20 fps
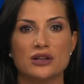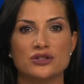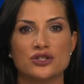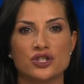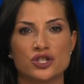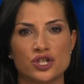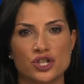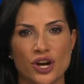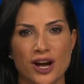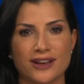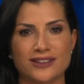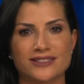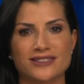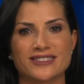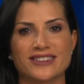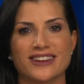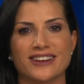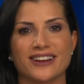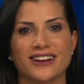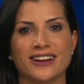
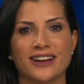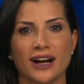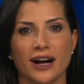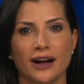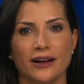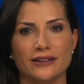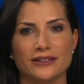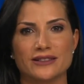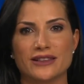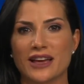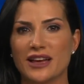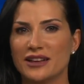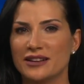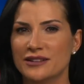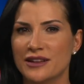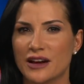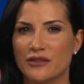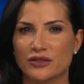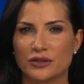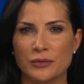just guns.
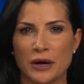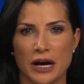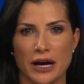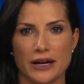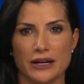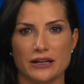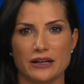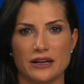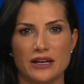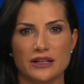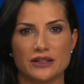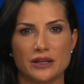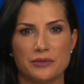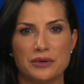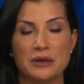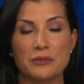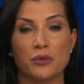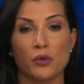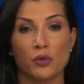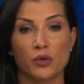Never mind that
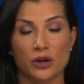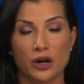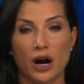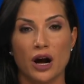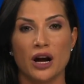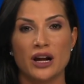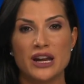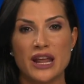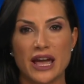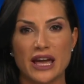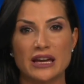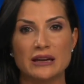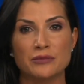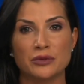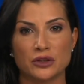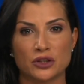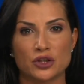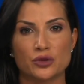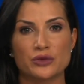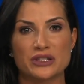people were
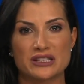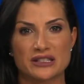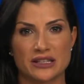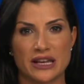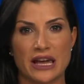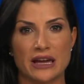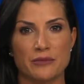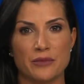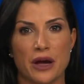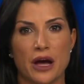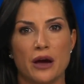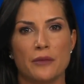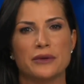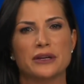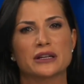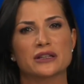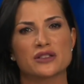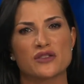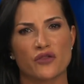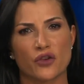unable to escape
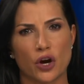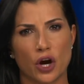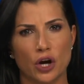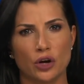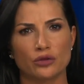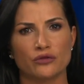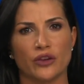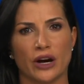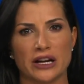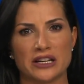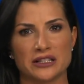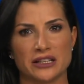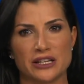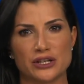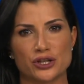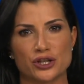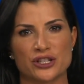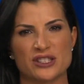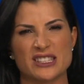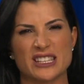because of code
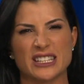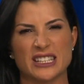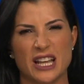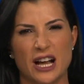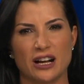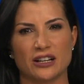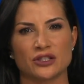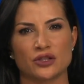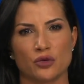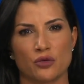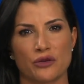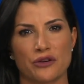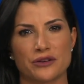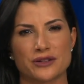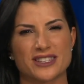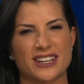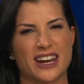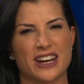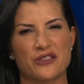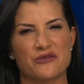violations and locked
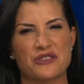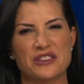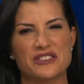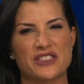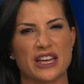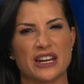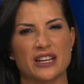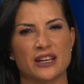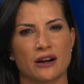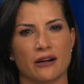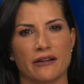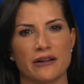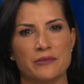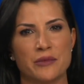doors. And I don't think that NRA